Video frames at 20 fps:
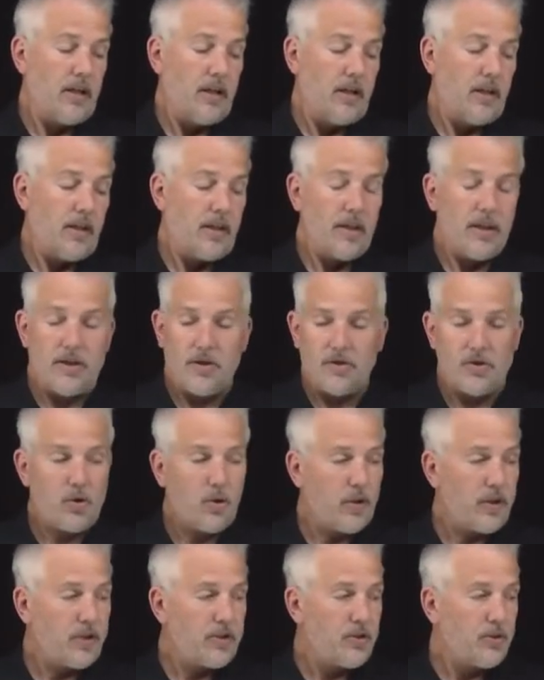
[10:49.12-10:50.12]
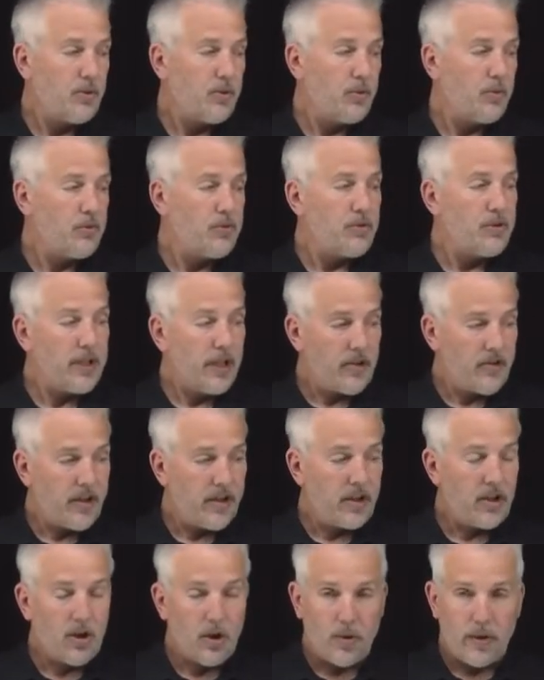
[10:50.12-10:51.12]
that is going to
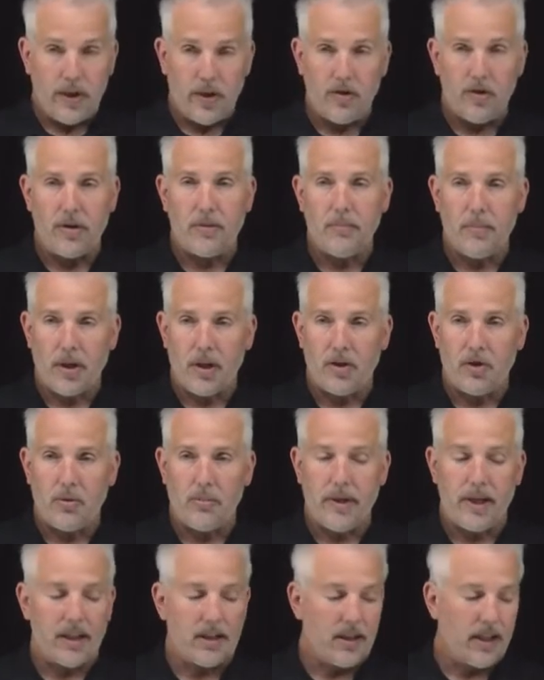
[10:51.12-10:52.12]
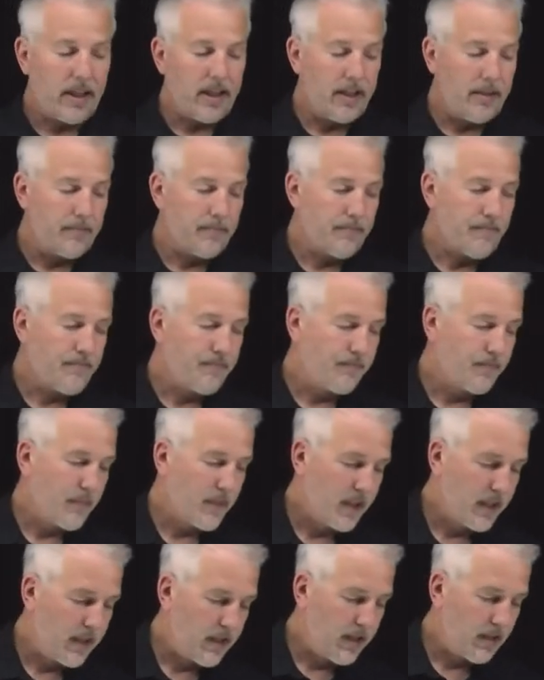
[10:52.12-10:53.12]
generate coherent monochromatic light,
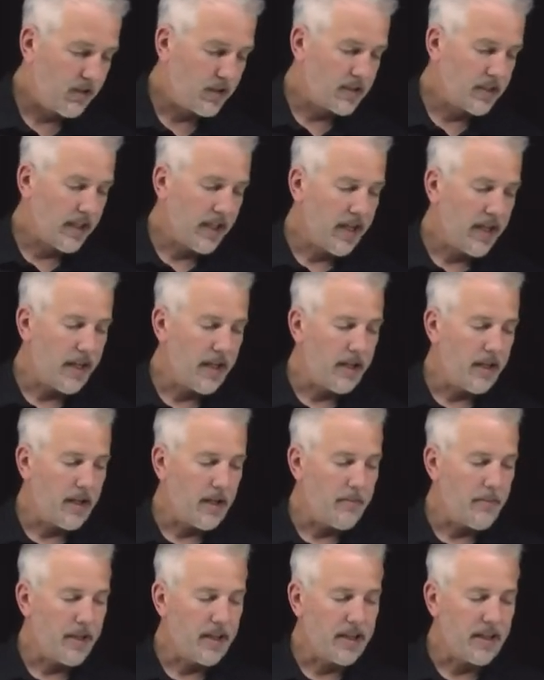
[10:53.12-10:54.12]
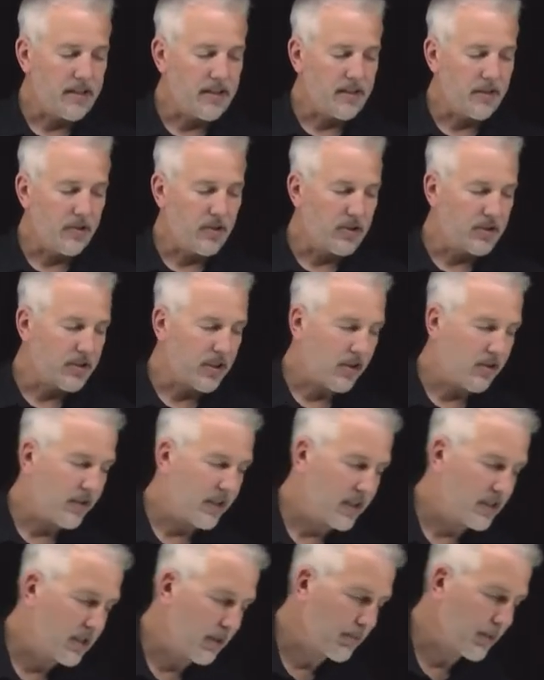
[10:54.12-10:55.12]
let's say I, I, make that cylinder solid,
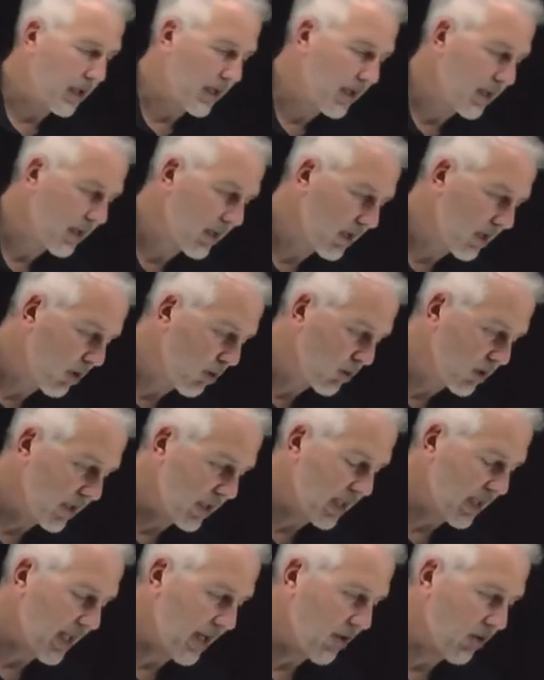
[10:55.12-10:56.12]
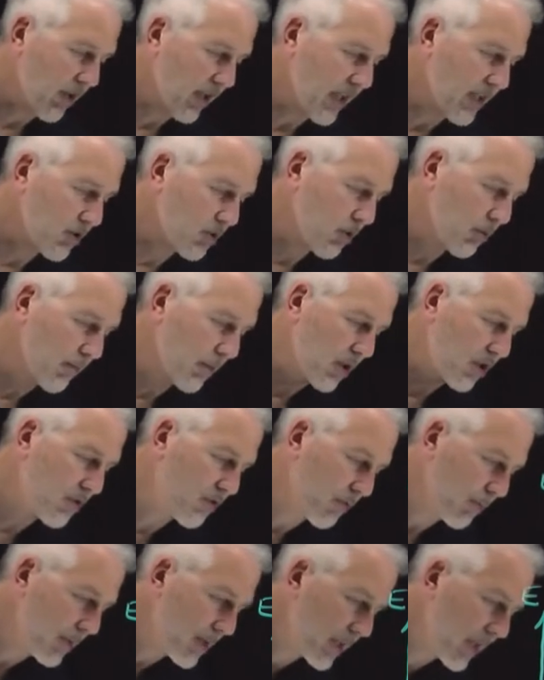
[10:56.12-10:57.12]
except I only allow light to emerge
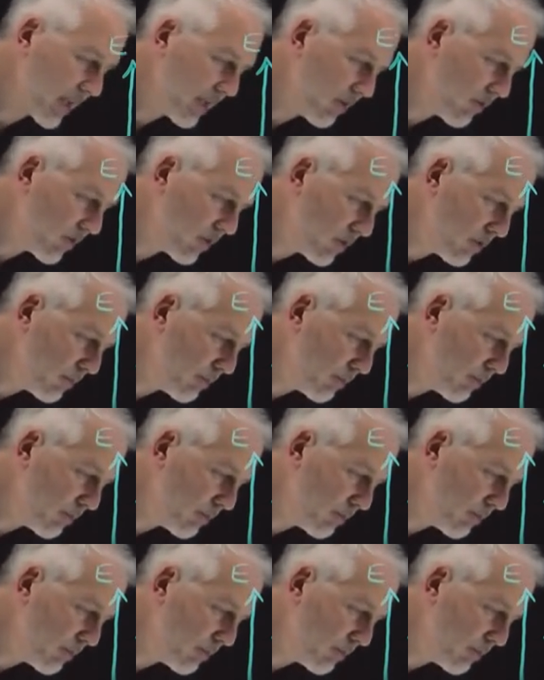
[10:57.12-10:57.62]
from a tiny little